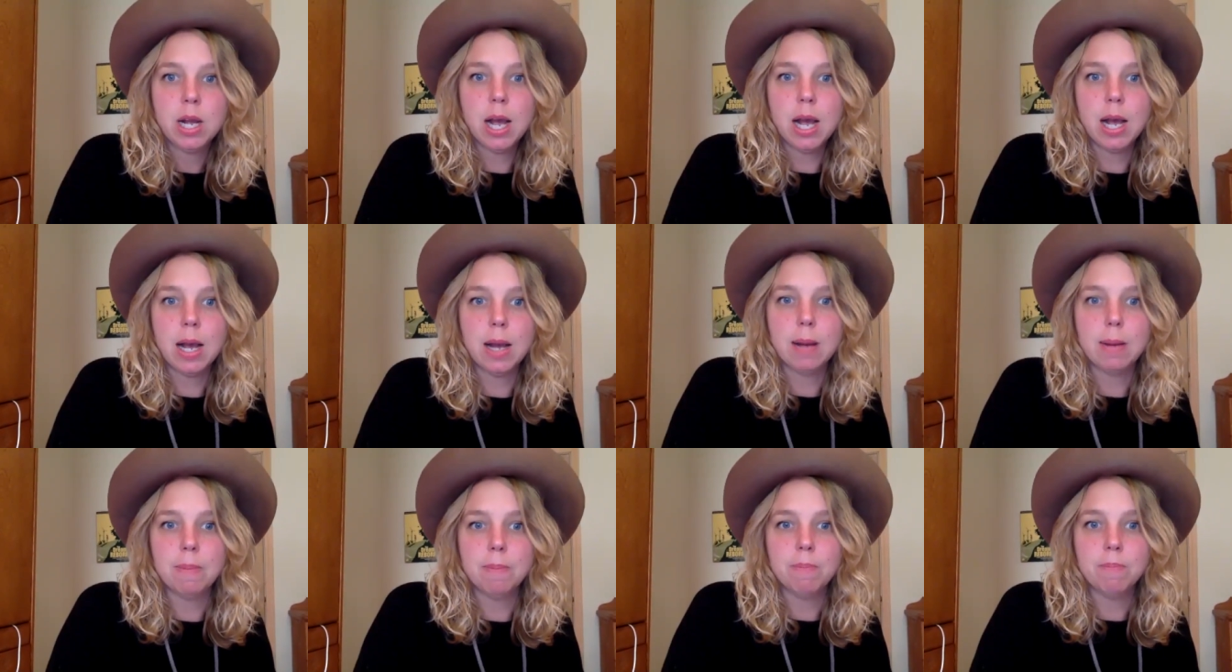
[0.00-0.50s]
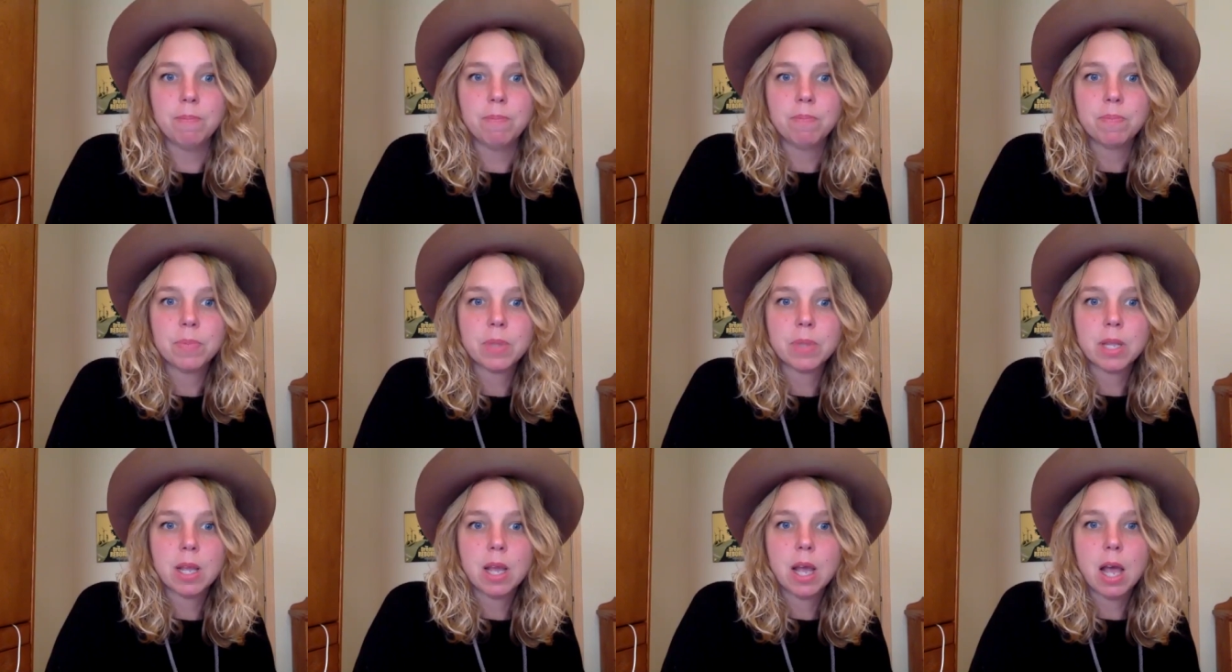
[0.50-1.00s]
Um,
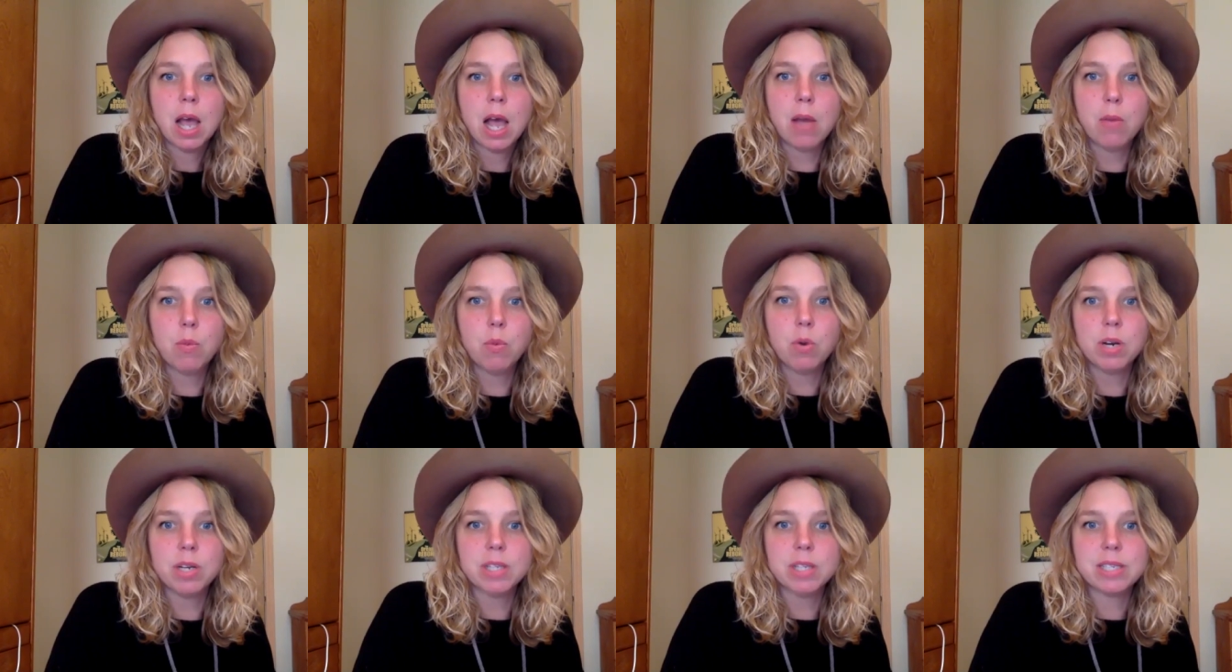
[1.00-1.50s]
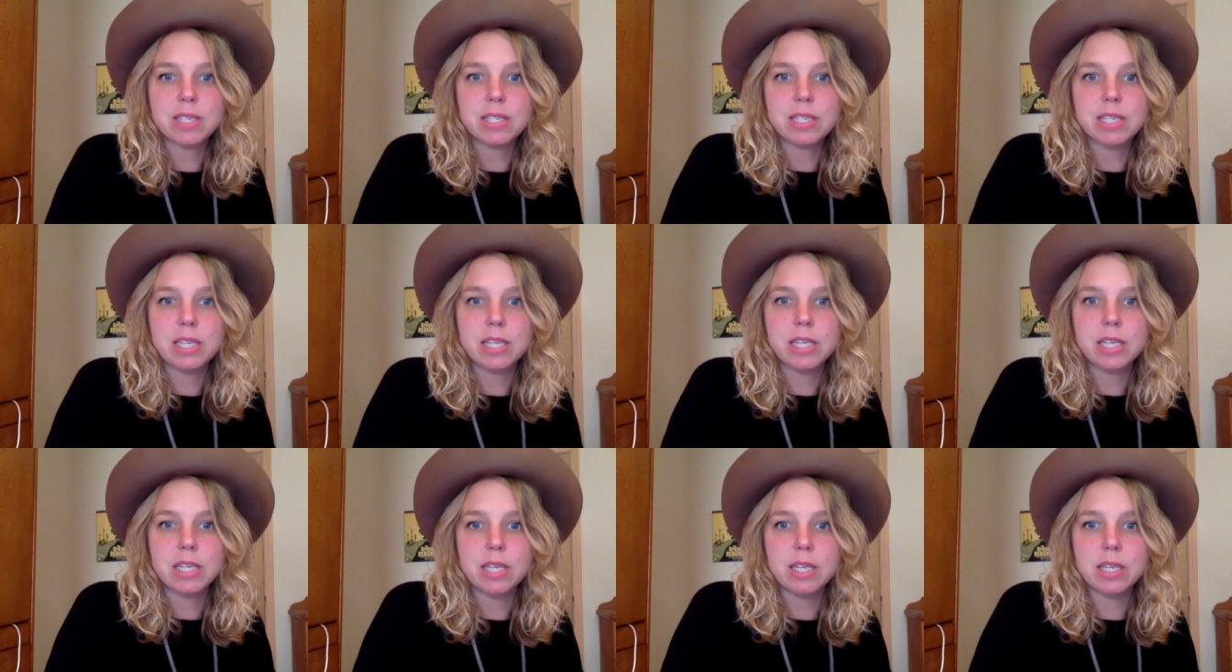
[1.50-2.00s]
I want to
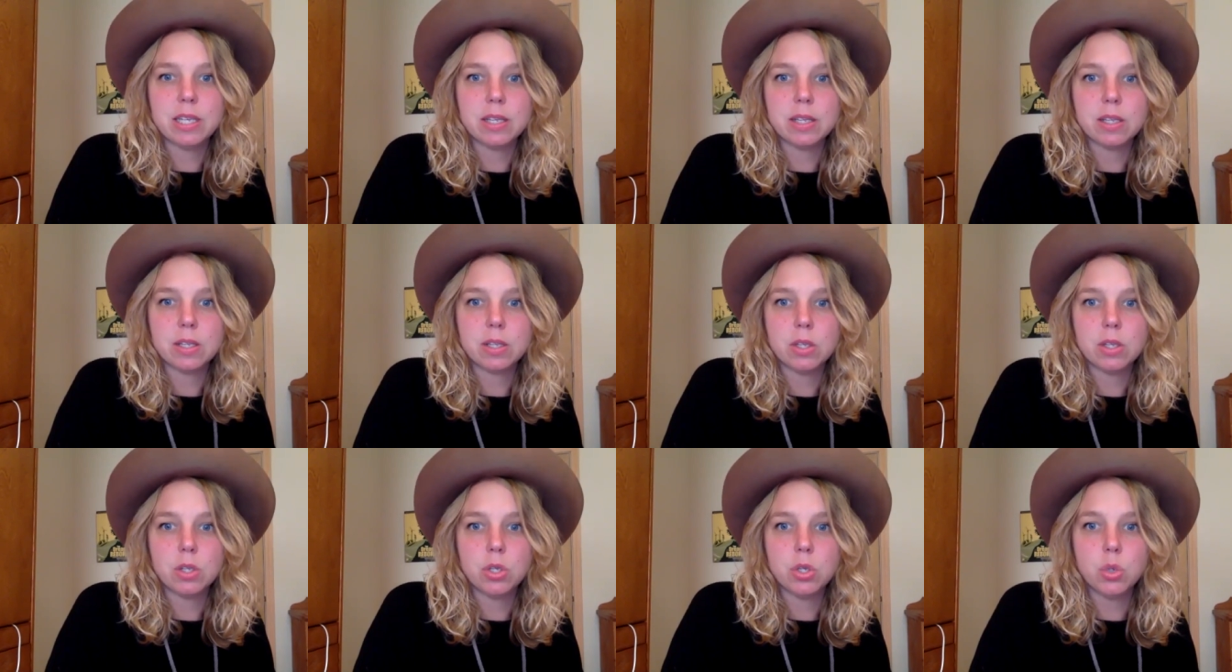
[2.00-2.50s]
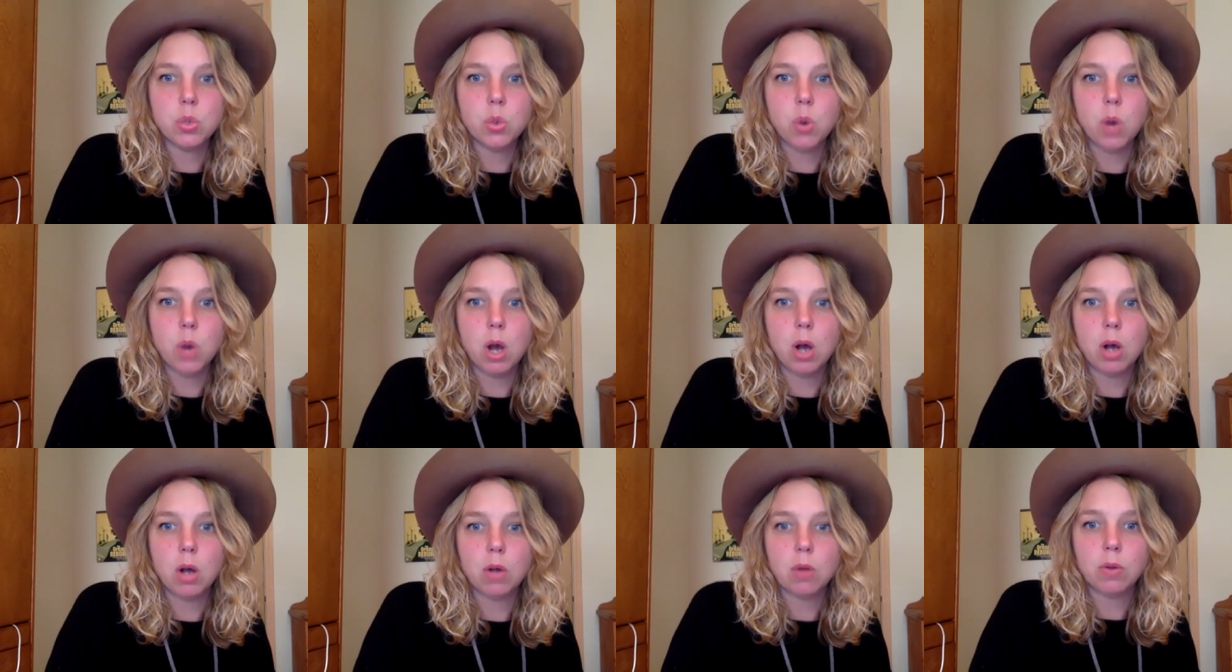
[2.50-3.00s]
see you
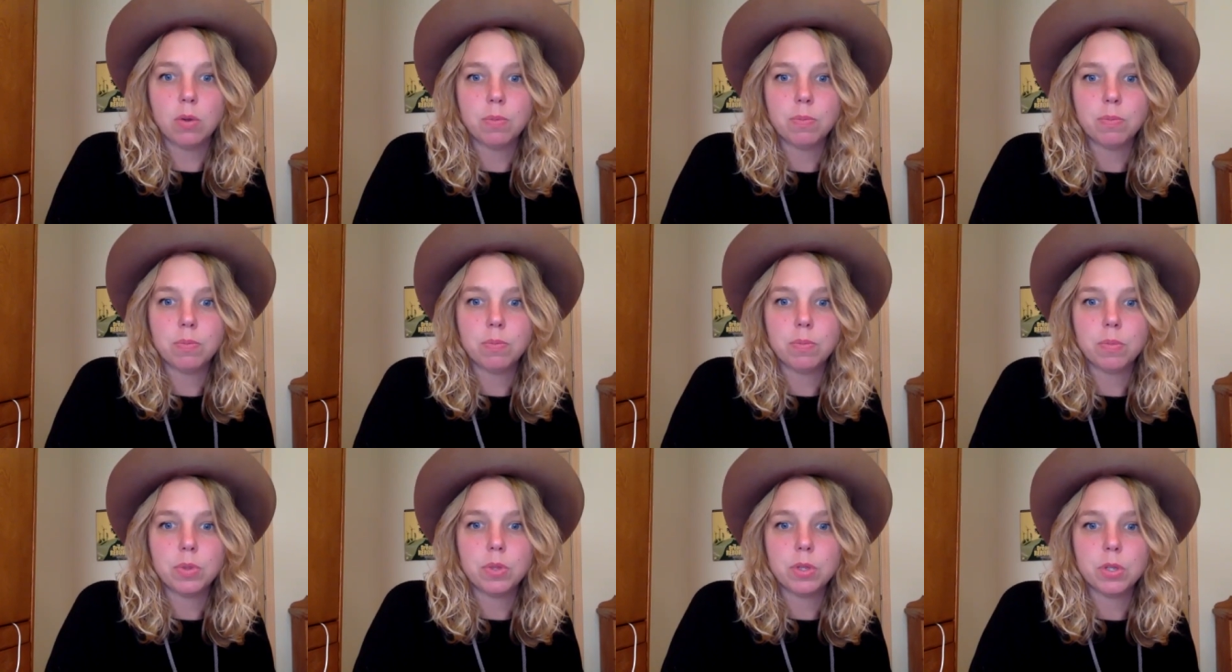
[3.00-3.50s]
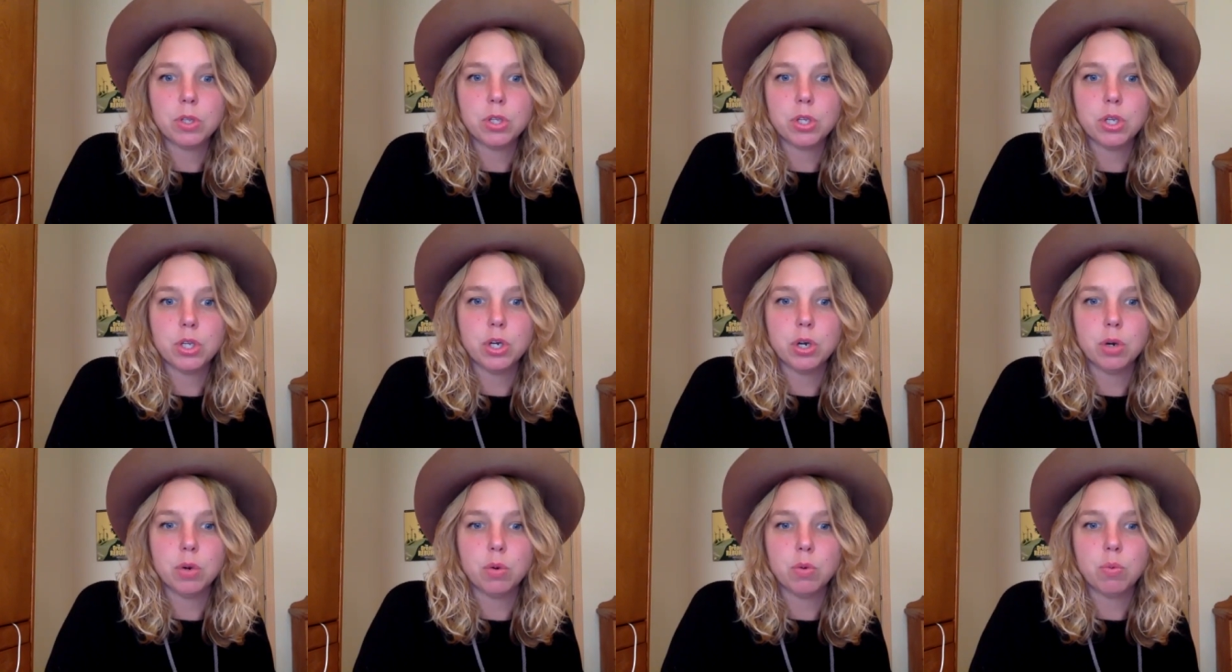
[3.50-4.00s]
all, you
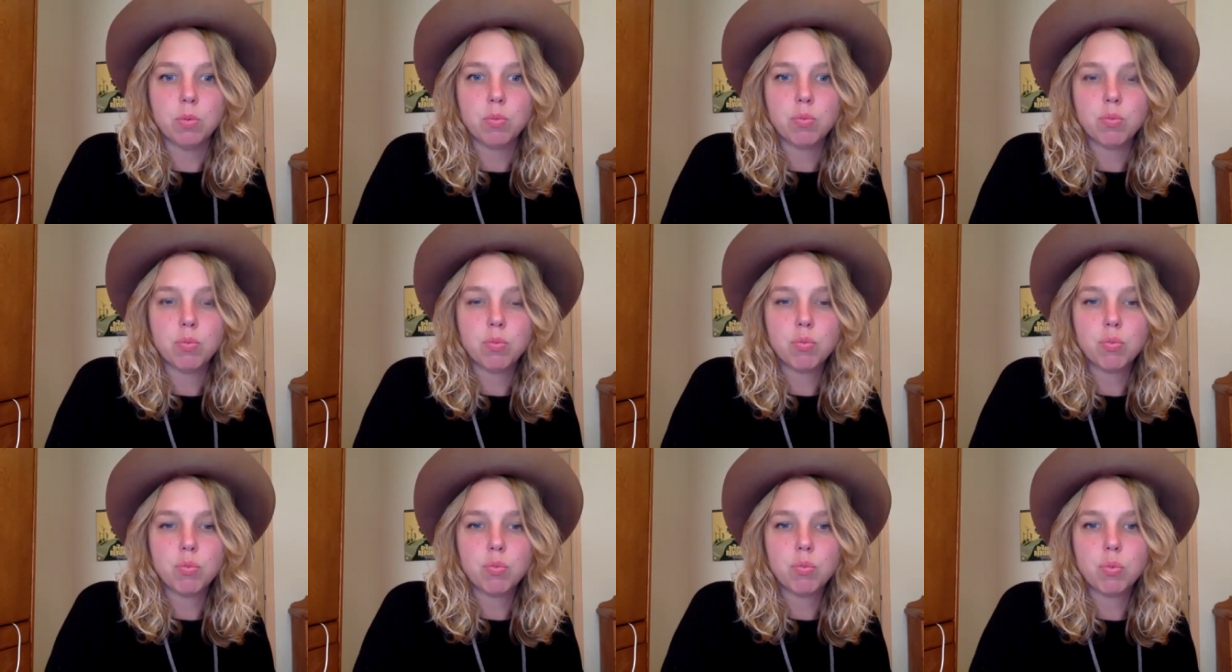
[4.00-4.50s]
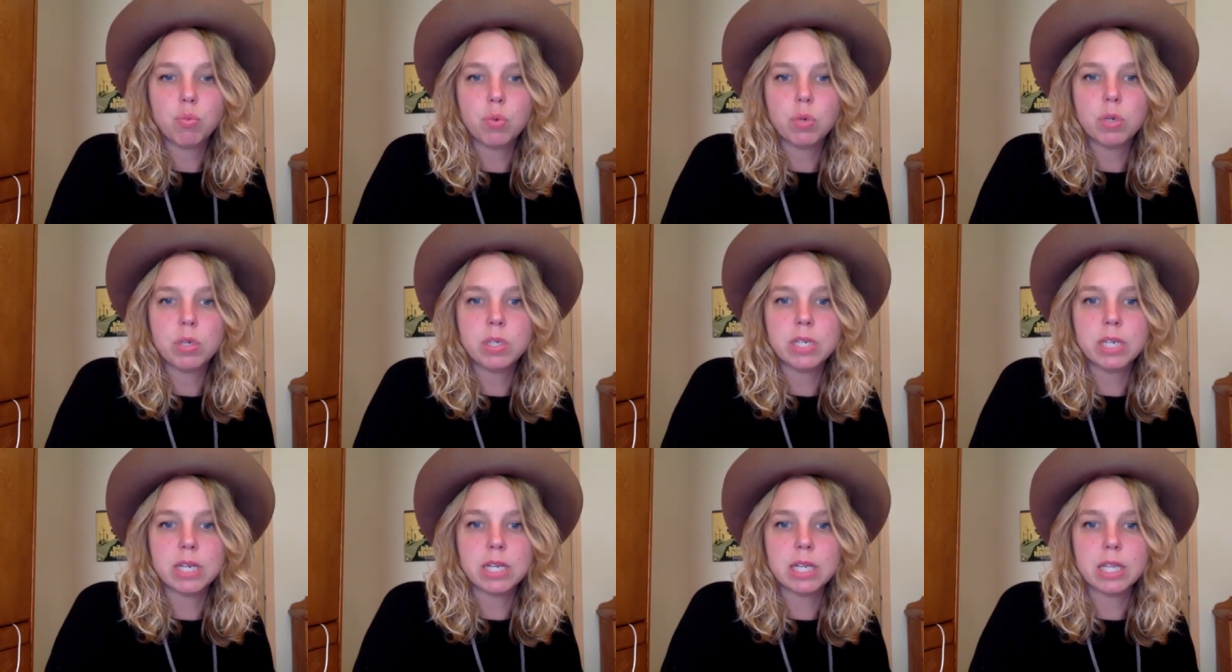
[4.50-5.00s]
know,
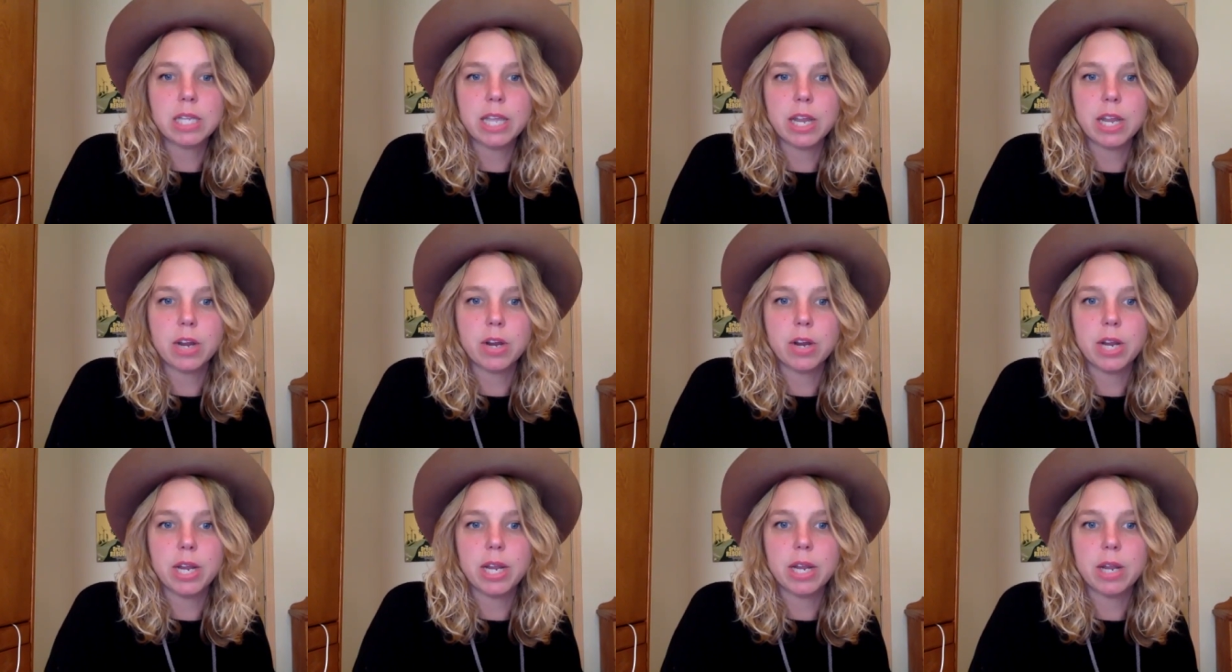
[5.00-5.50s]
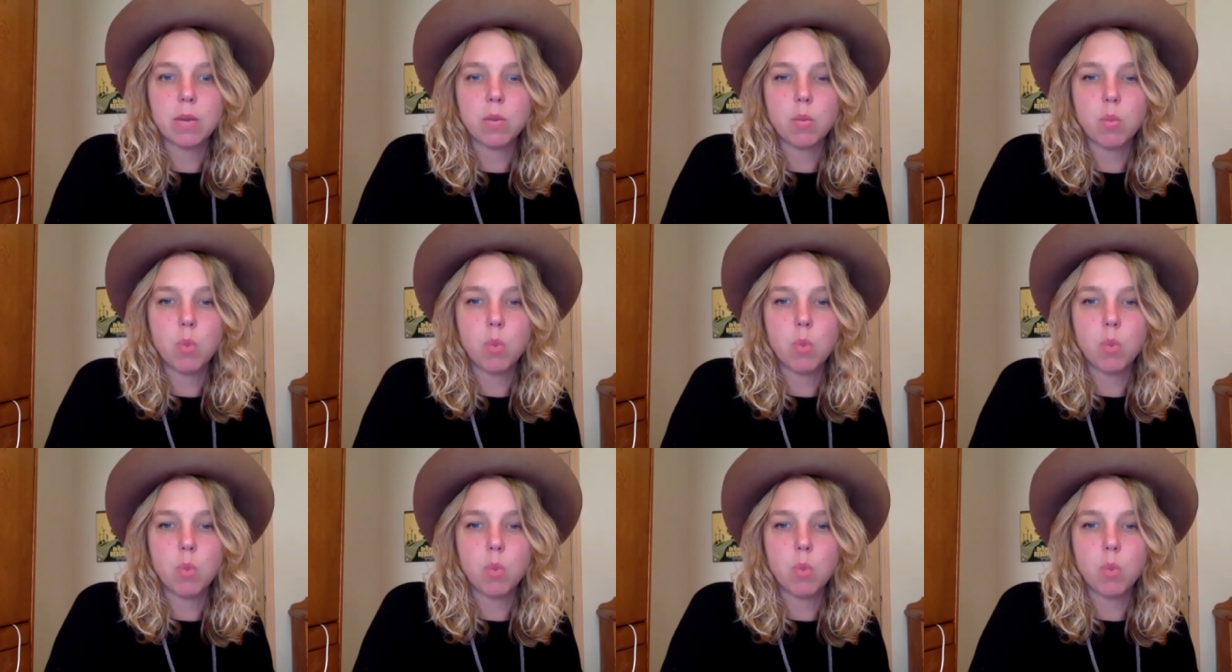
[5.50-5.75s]
declaring